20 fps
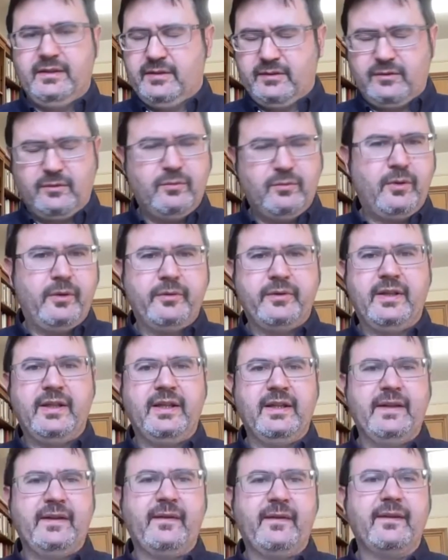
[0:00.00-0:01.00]

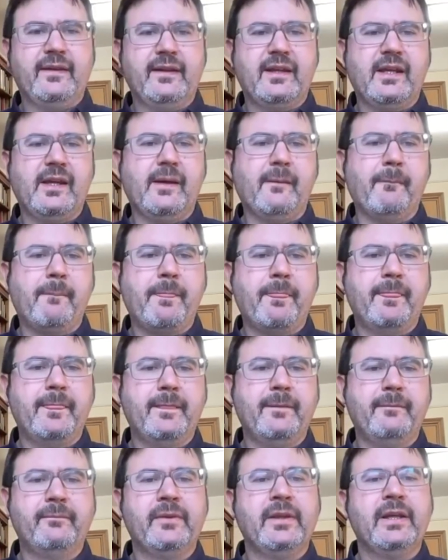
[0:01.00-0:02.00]
Quoting Sidki,
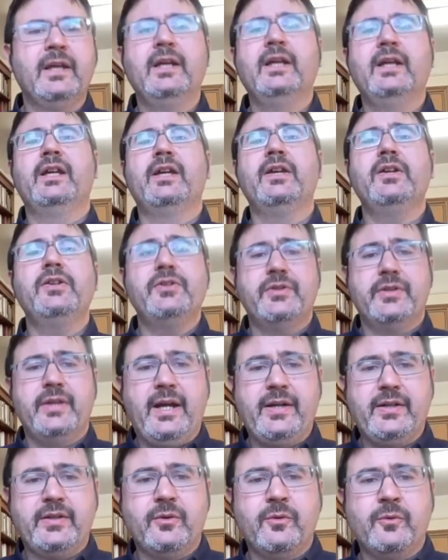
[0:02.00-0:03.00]
each
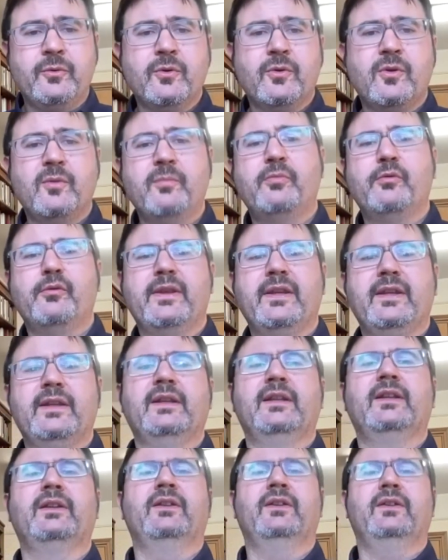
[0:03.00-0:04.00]
national group
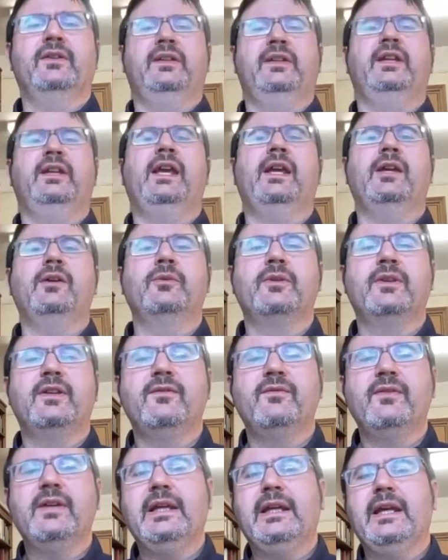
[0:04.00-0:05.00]
within
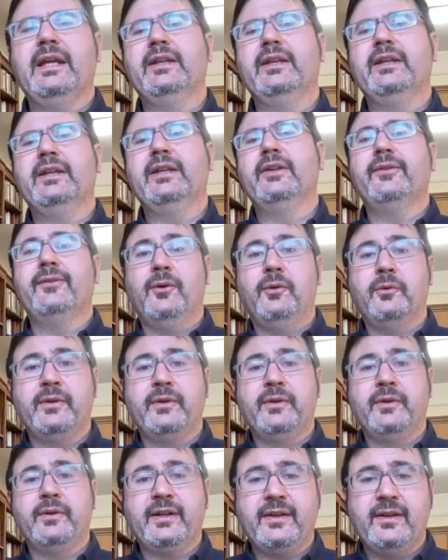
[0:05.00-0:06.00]
KUTV had its
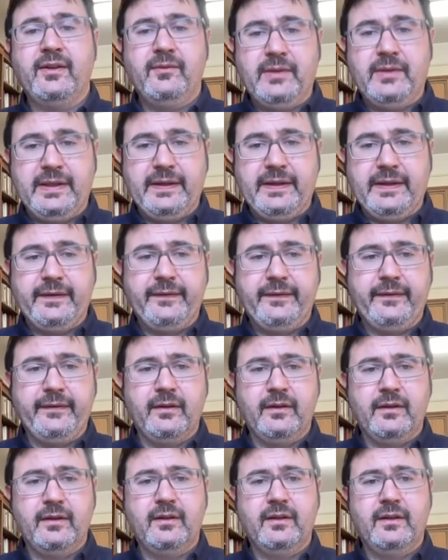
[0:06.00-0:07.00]
own activities.
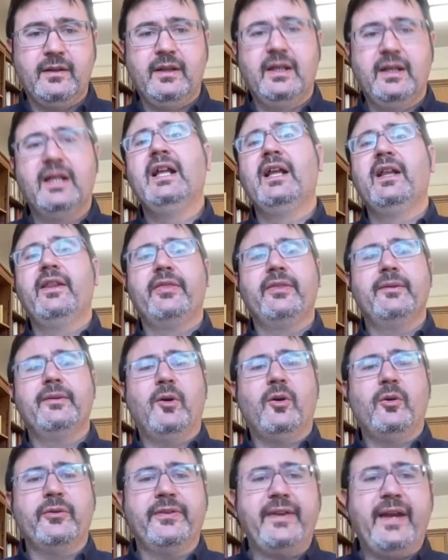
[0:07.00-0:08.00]
The
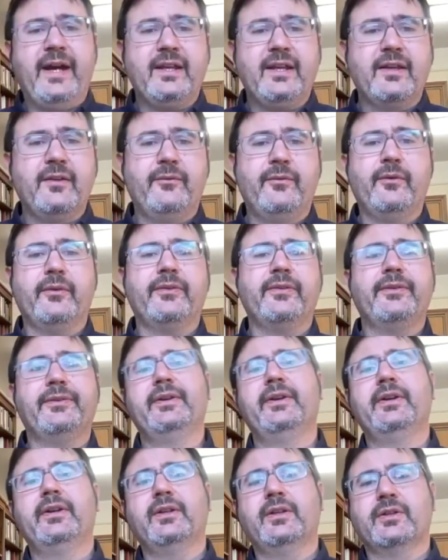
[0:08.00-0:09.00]
most active was
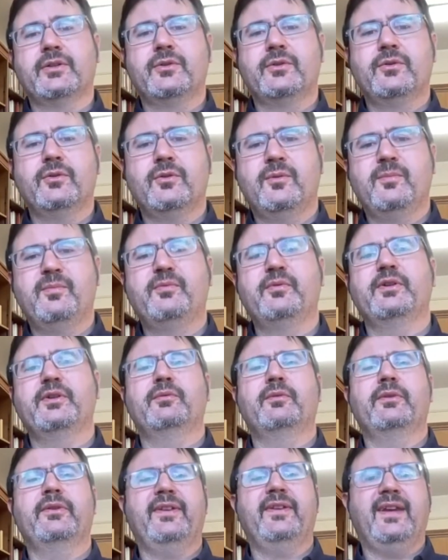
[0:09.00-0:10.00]
the Turkish group,
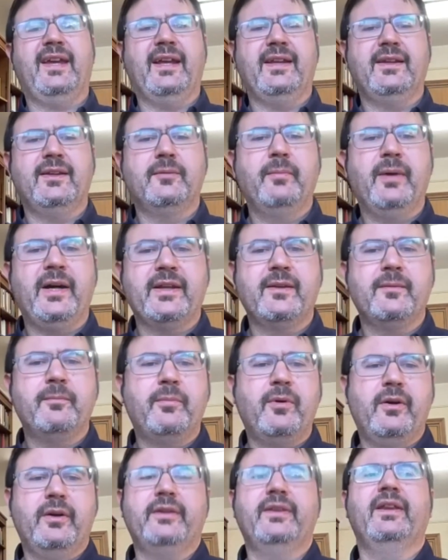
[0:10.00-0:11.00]
which was headed by the
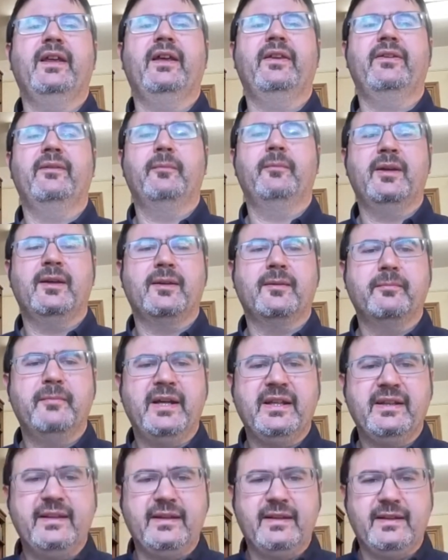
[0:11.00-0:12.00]
poet Nâzım
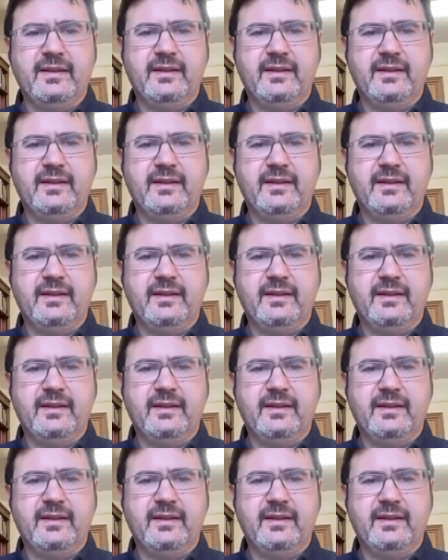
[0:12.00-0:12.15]
Hikmet.